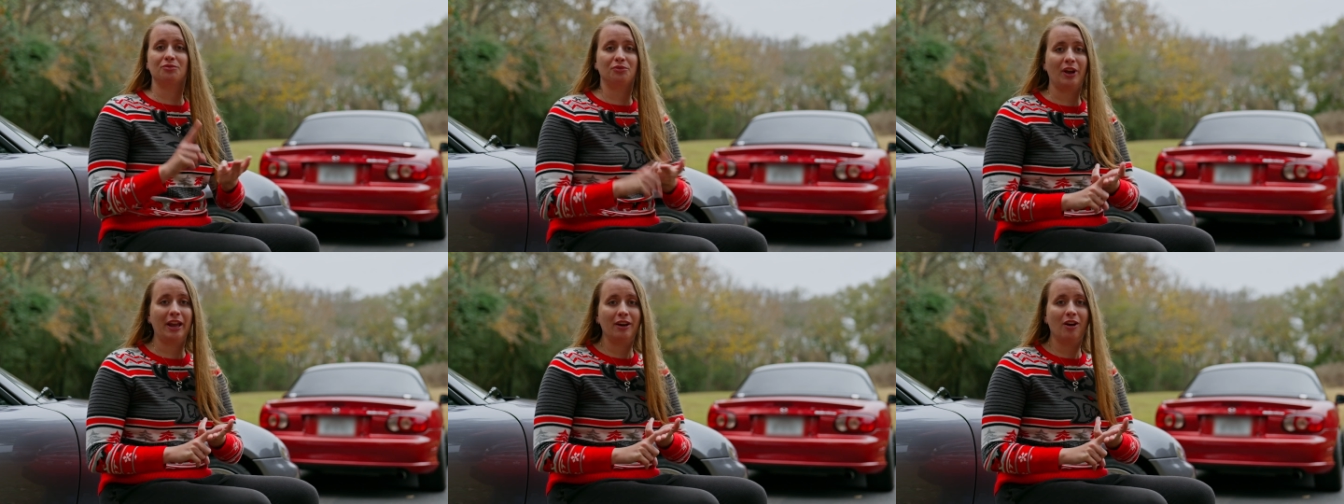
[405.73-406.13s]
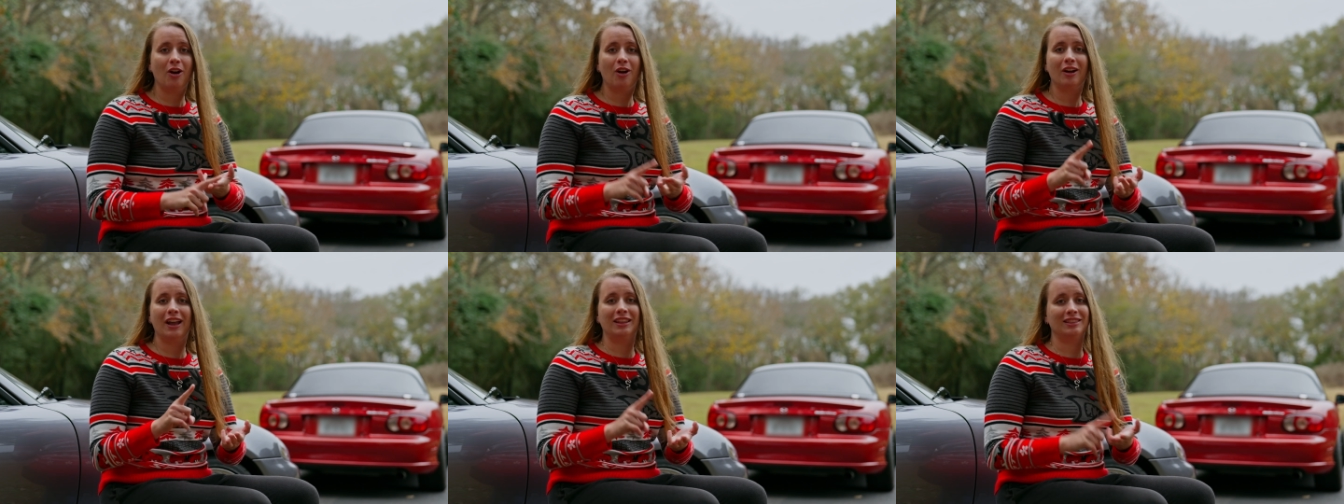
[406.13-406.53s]

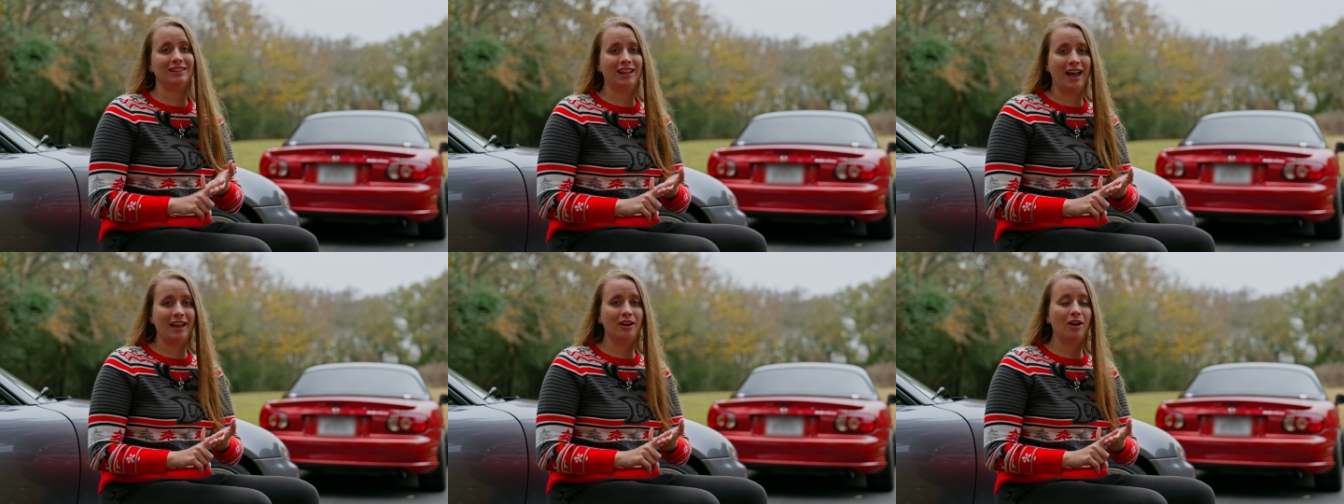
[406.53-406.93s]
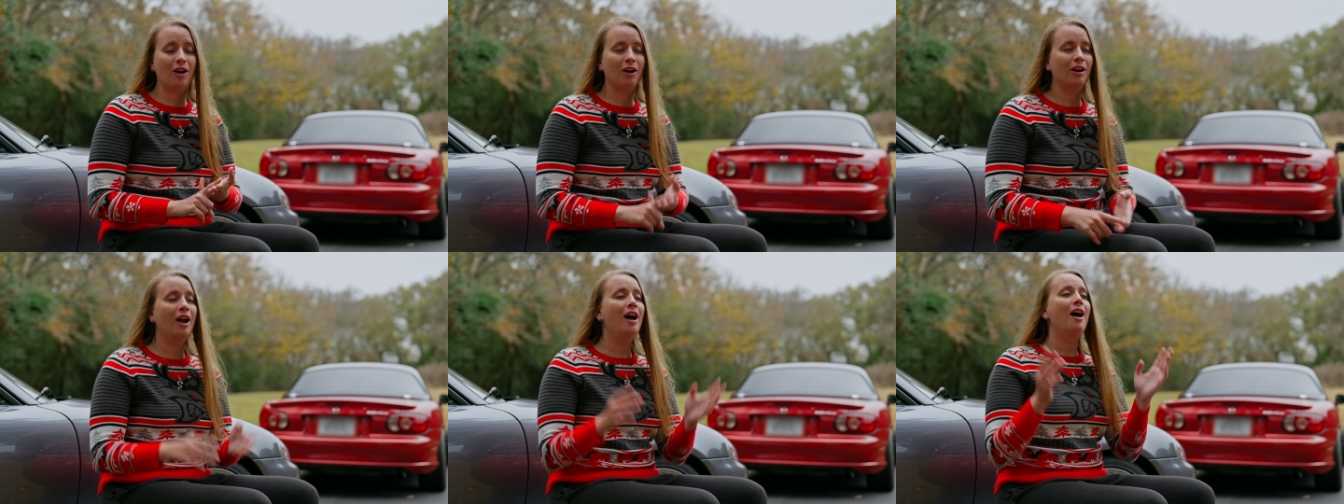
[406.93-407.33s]
radar, and
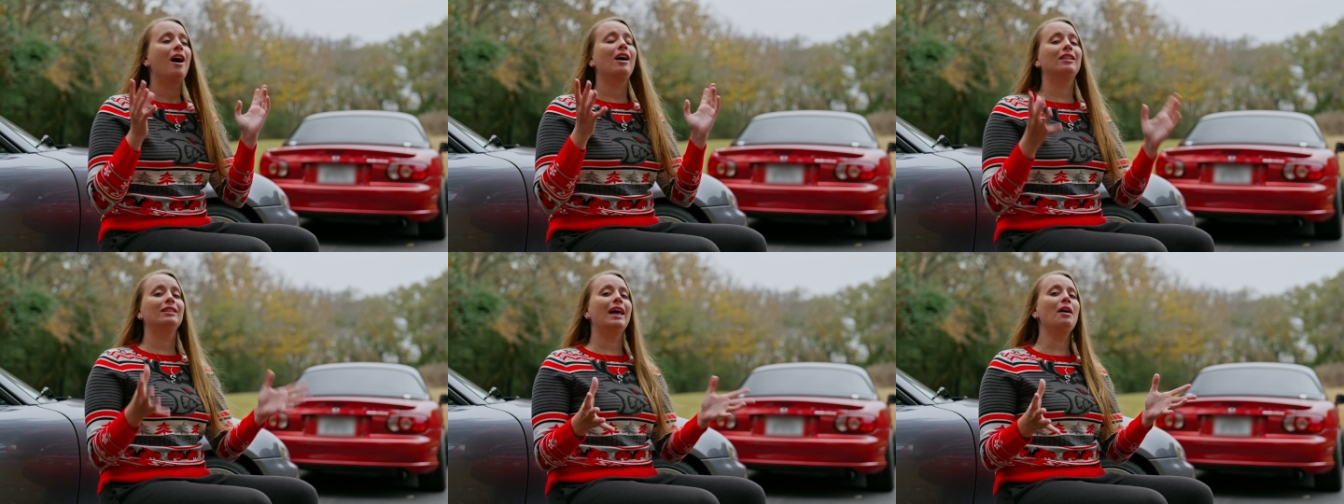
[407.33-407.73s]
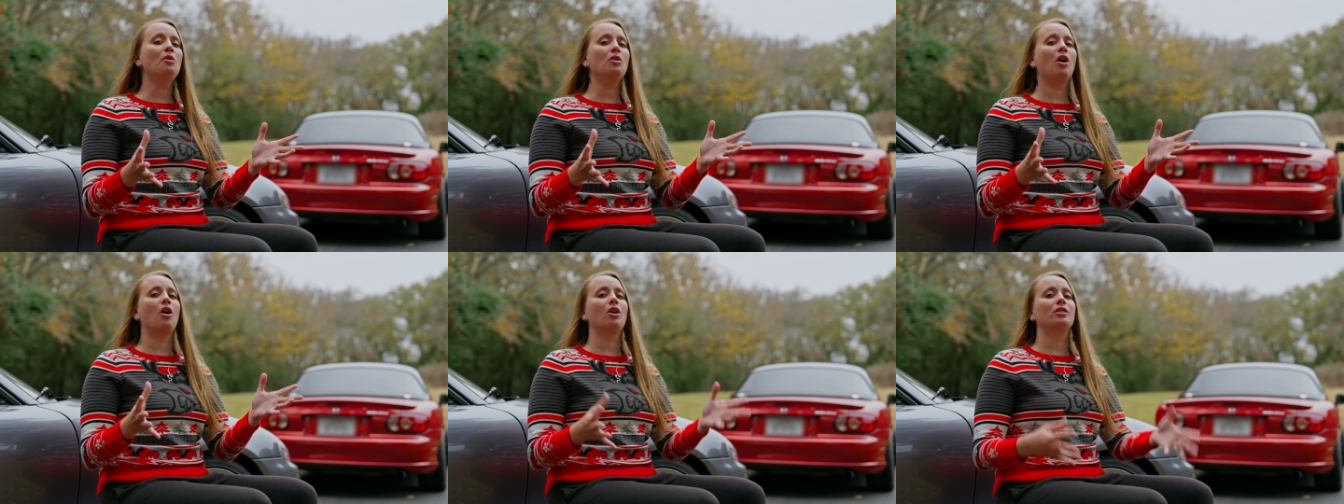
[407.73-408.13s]
LiDAR
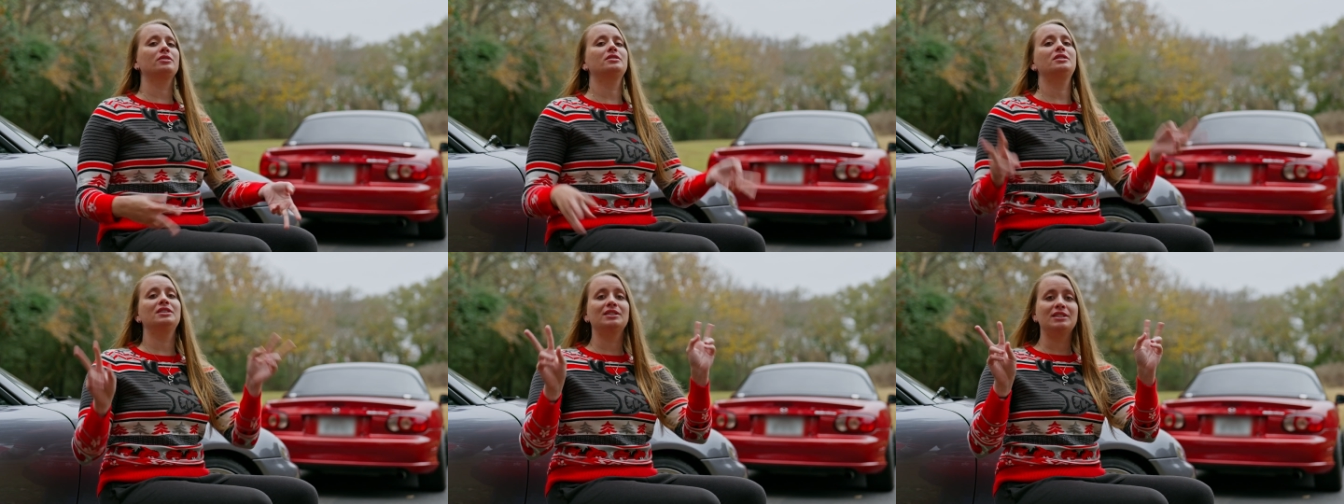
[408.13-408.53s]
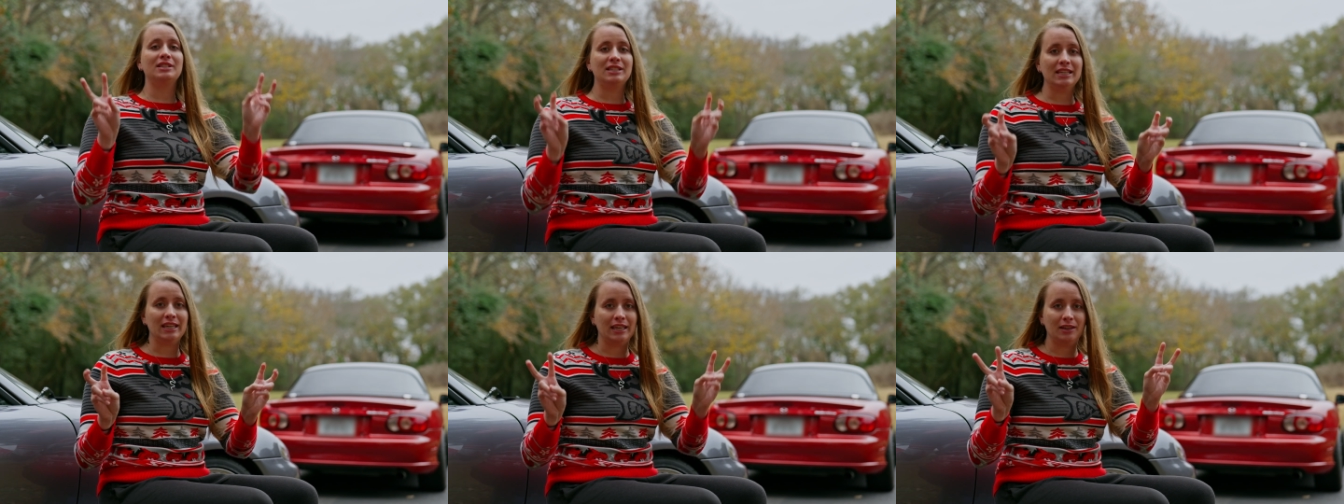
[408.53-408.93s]
allow cars to
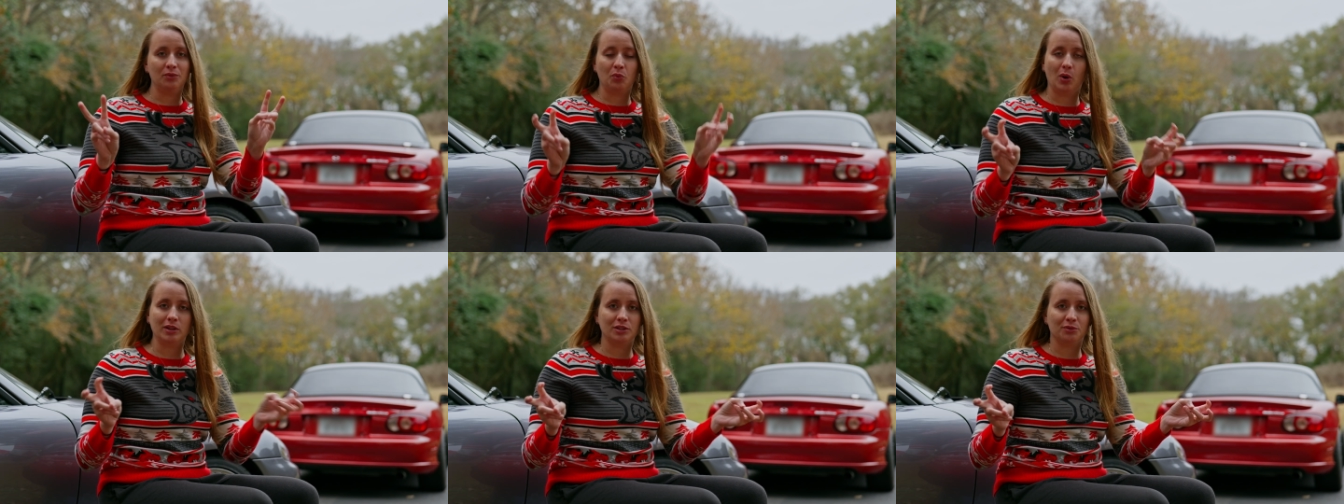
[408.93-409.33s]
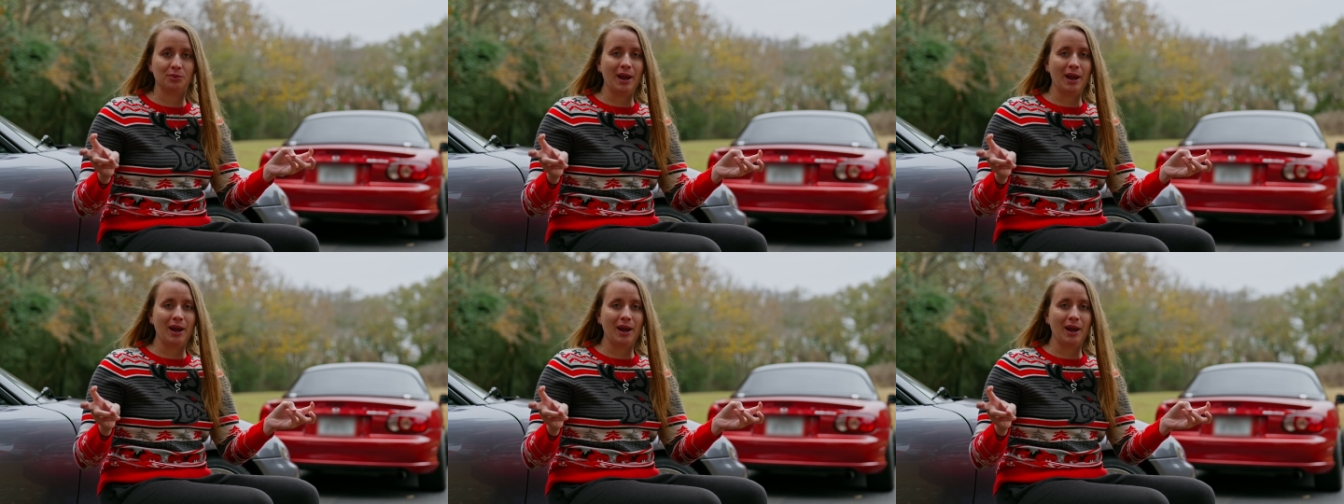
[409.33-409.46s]
see what's